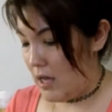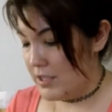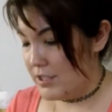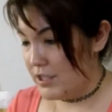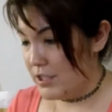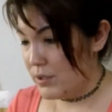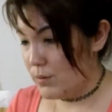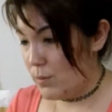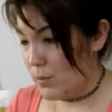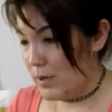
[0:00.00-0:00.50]

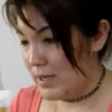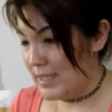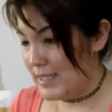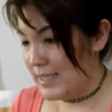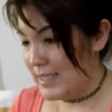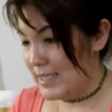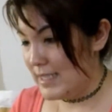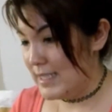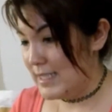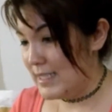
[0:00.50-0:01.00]
just wanted
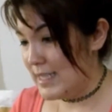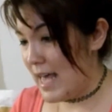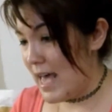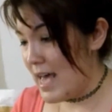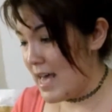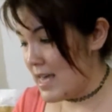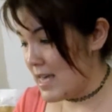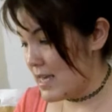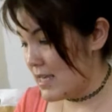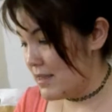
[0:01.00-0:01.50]
to
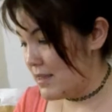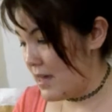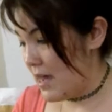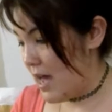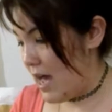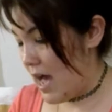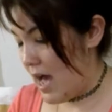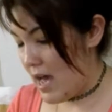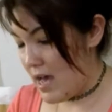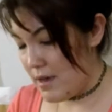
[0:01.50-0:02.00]
say
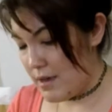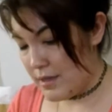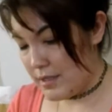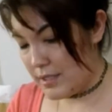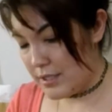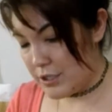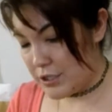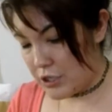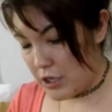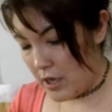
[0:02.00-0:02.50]
that I
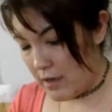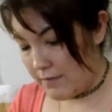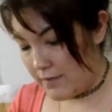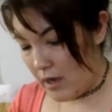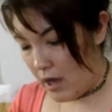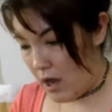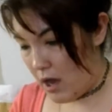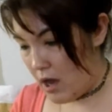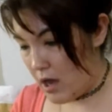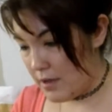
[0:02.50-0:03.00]
shoved
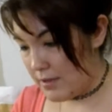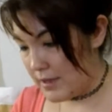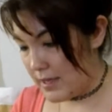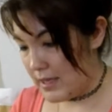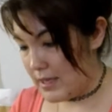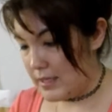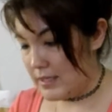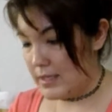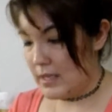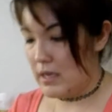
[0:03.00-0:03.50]
all
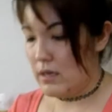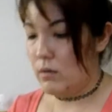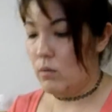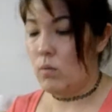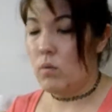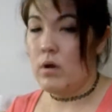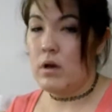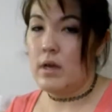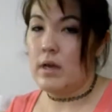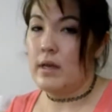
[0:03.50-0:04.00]
these in
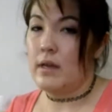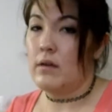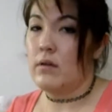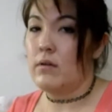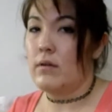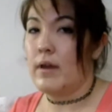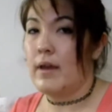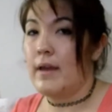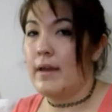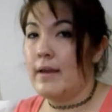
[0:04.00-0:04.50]
one,
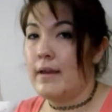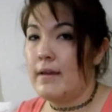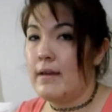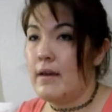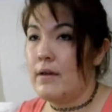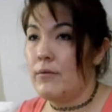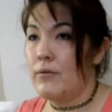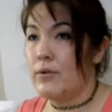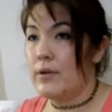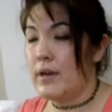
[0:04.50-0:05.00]
okay,
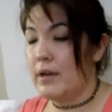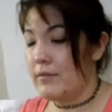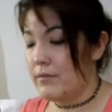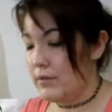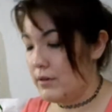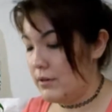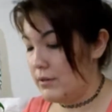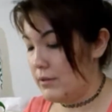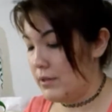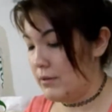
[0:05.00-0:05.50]

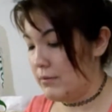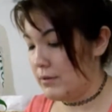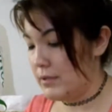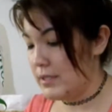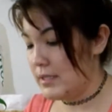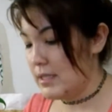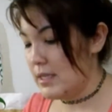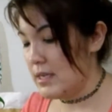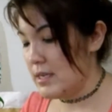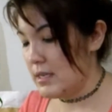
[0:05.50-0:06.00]
whenever they were
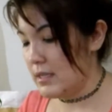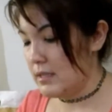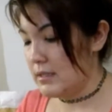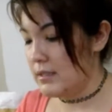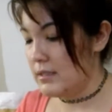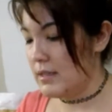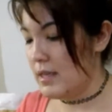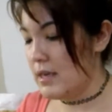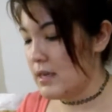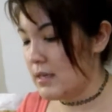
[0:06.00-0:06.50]
seeds,
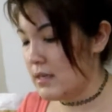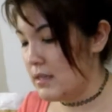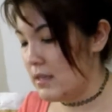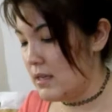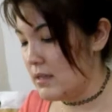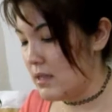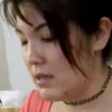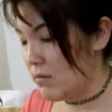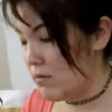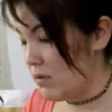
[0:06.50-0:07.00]
thinking
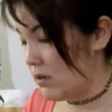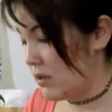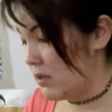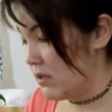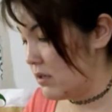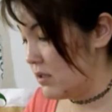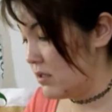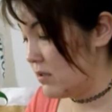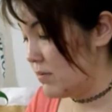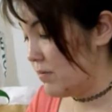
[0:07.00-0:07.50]
that they weren't
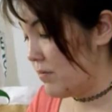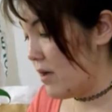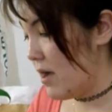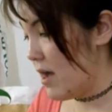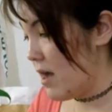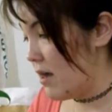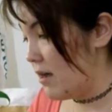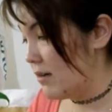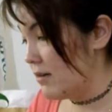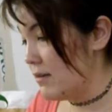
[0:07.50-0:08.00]
going to
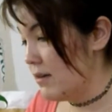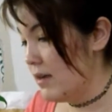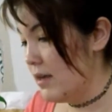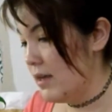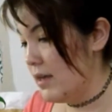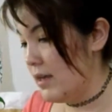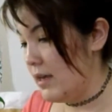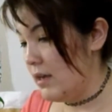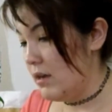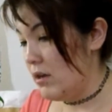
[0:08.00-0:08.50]
sprout,
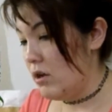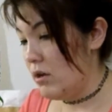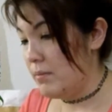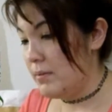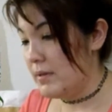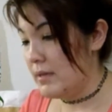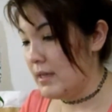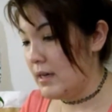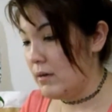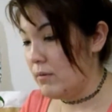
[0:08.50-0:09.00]
and
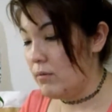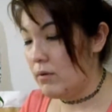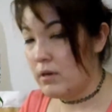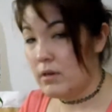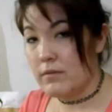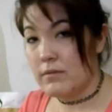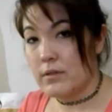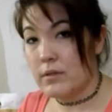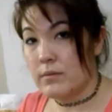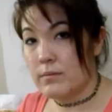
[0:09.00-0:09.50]
hoping that one
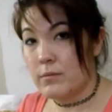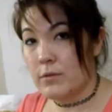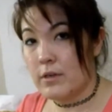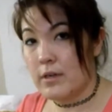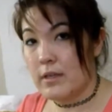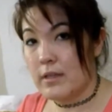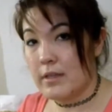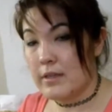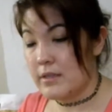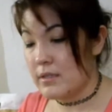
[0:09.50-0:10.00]
of them would
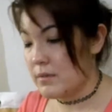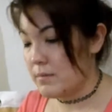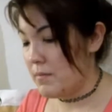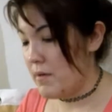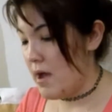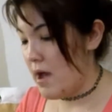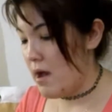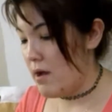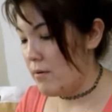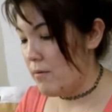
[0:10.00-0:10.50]
at least
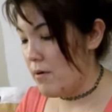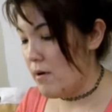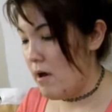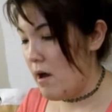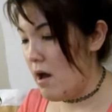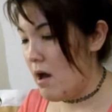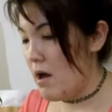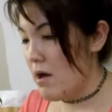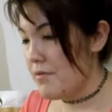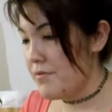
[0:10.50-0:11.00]
sprout. Well,
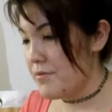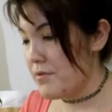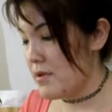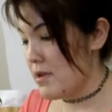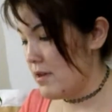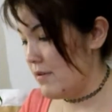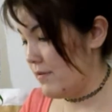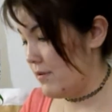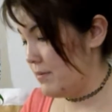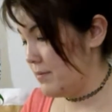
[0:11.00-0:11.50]
all
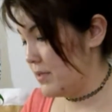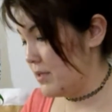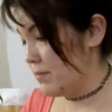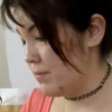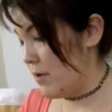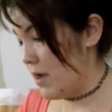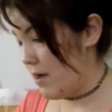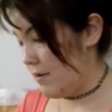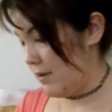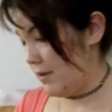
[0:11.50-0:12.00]
three of them
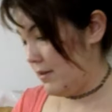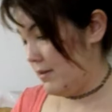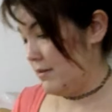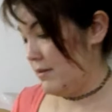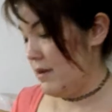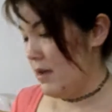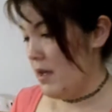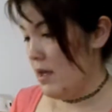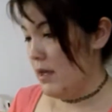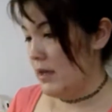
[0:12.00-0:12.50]
sprouted.
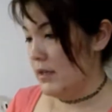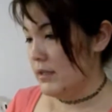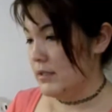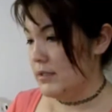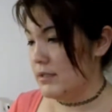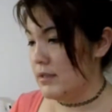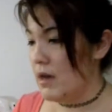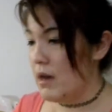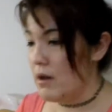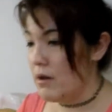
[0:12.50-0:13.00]

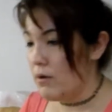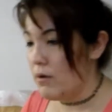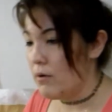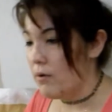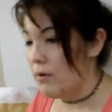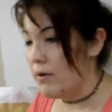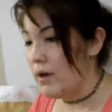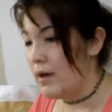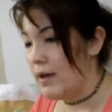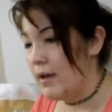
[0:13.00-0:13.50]

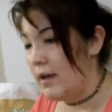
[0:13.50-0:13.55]
So